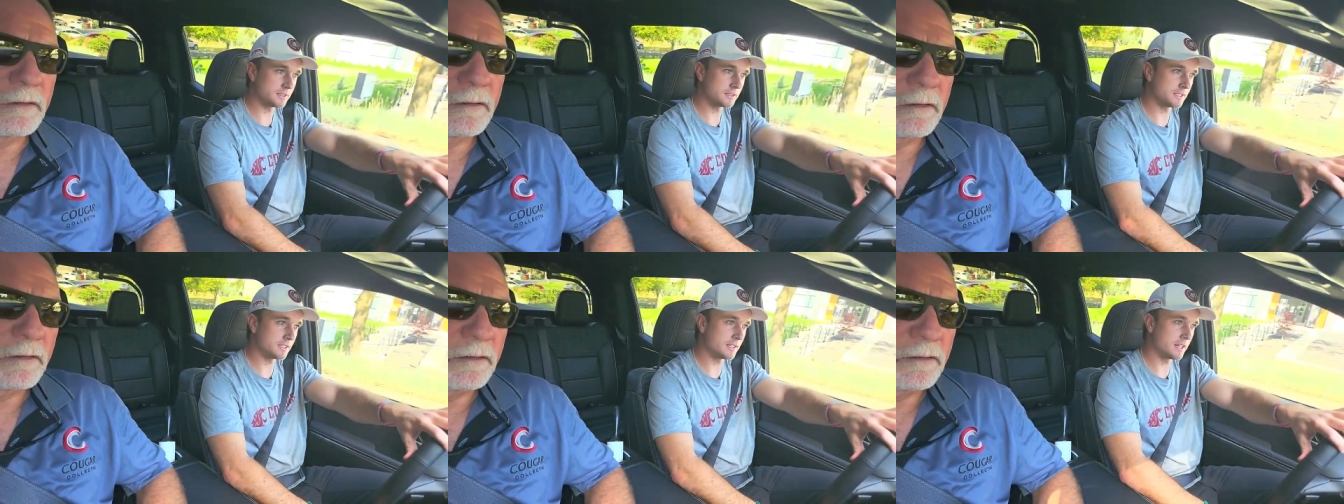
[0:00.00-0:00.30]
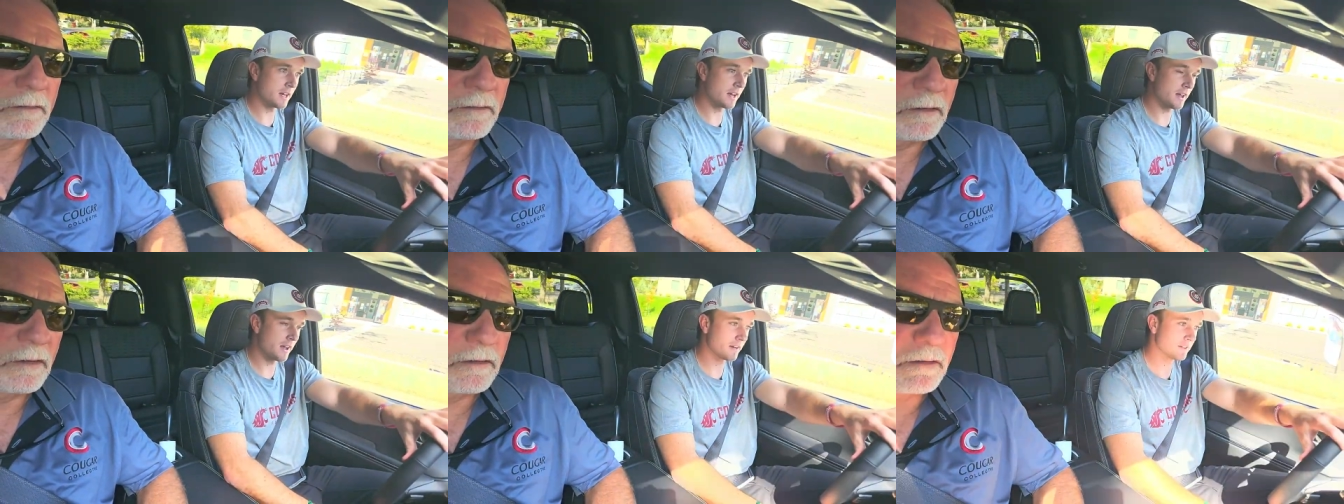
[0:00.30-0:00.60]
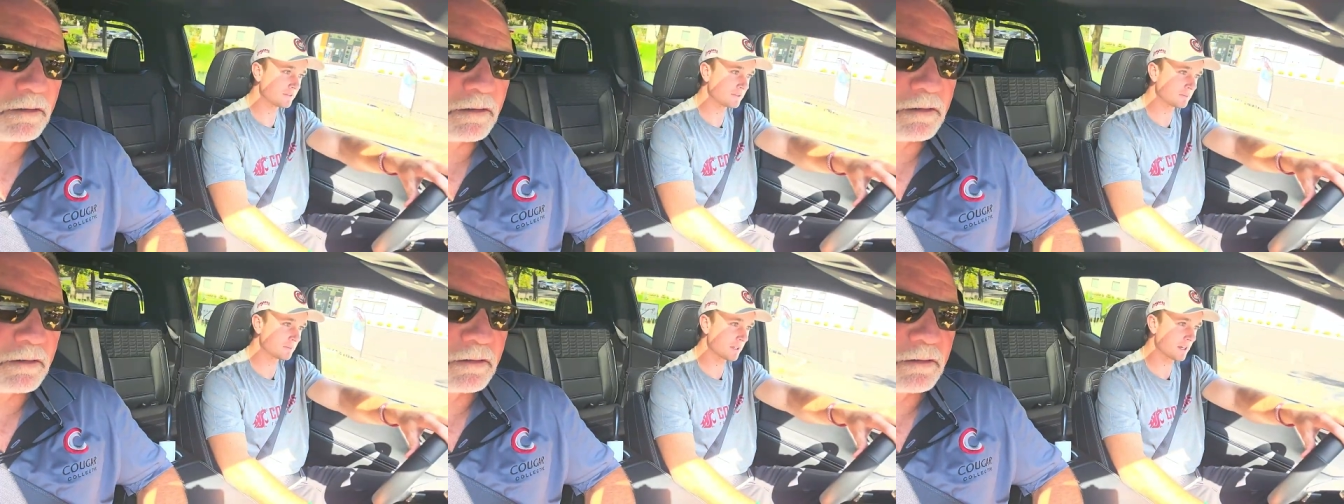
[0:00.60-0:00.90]
She
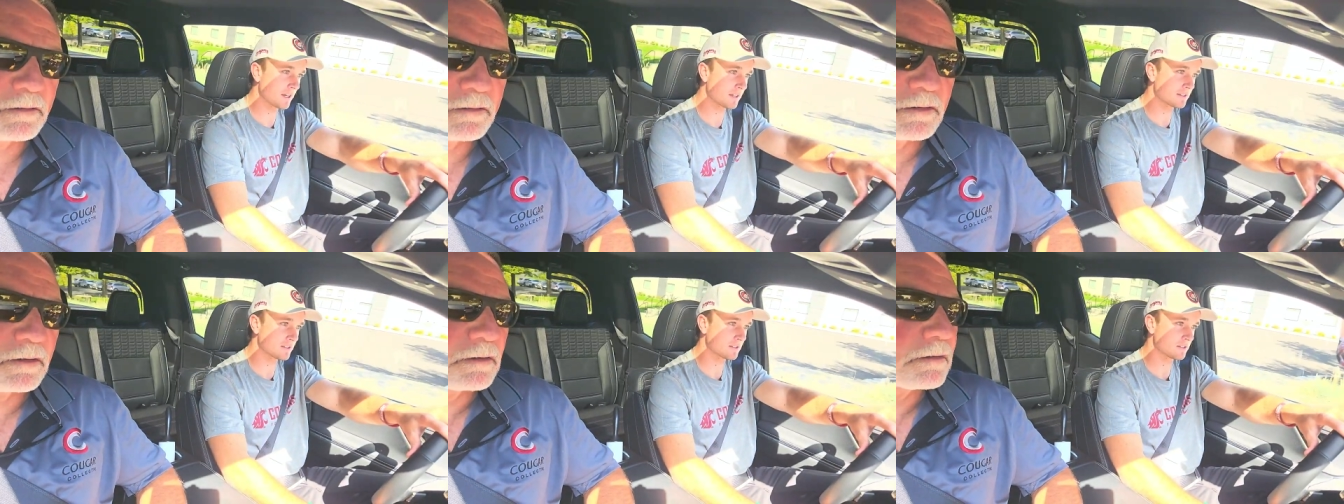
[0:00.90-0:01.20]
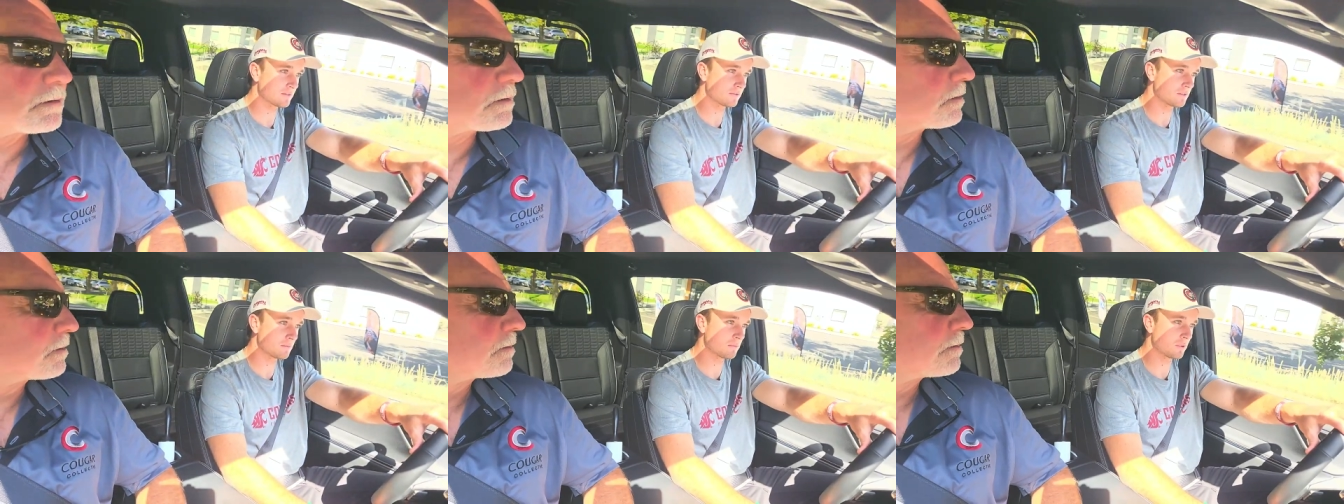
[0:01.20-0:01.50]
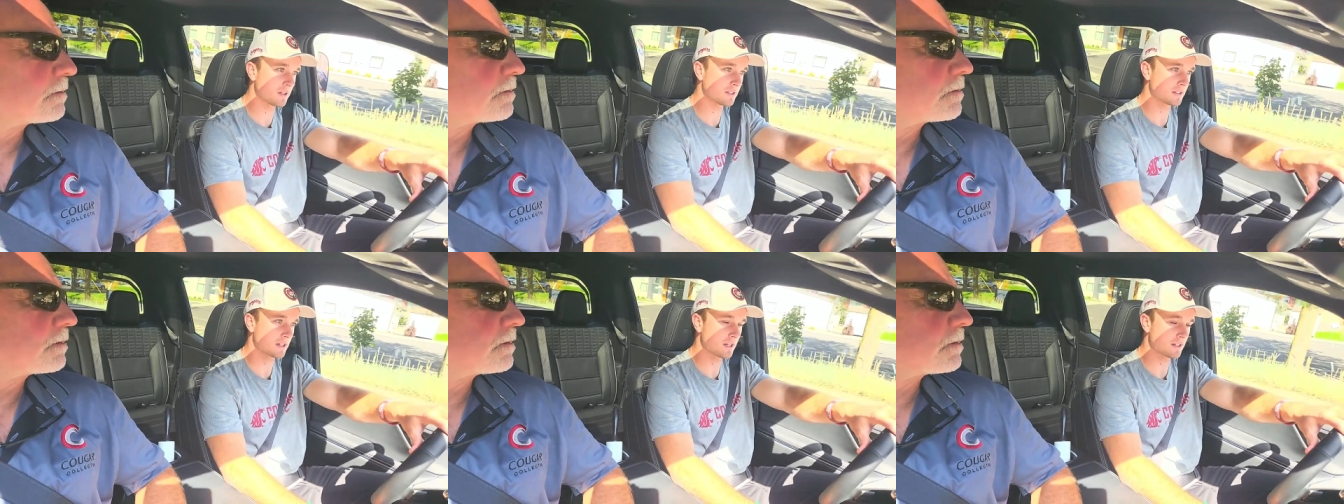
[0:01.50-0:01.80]
died from cancer, from
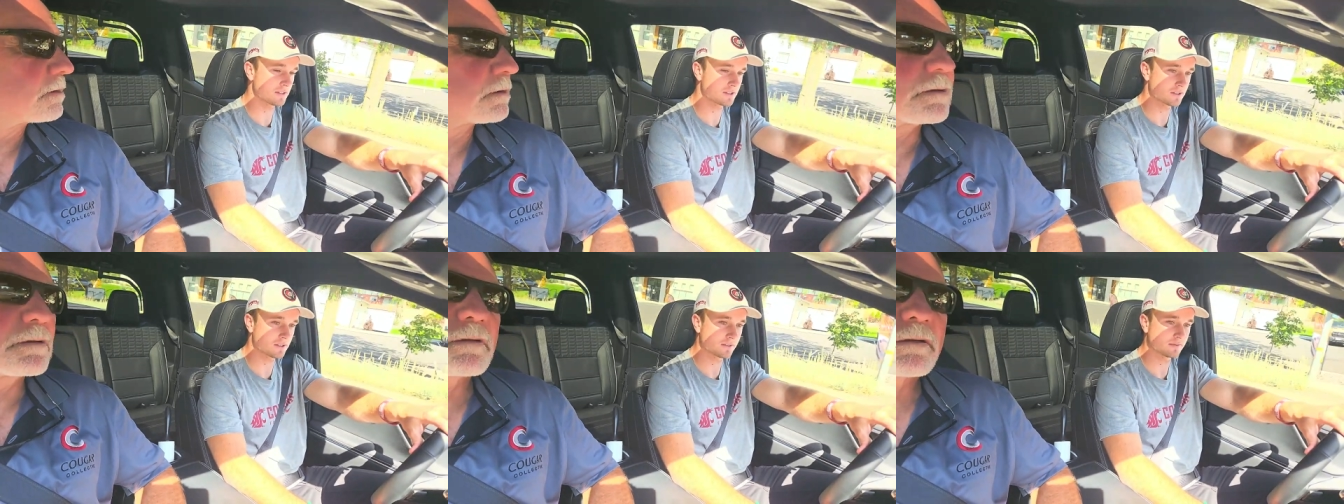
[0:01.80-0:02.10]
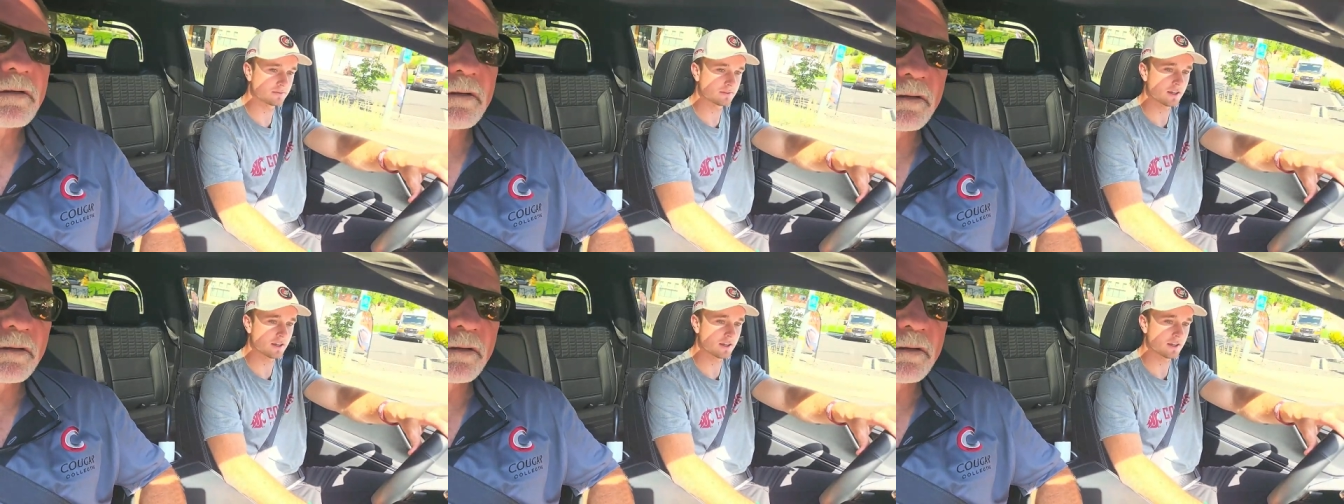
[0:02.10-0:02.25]
breast cancer,